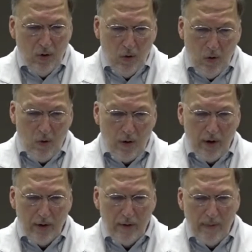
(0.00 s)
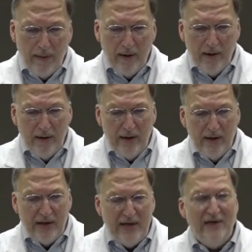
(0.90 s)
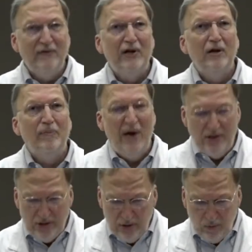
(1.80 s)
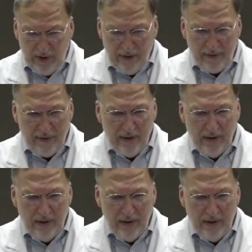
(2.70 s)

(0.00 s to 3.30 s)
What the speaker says: Or even in a patient with,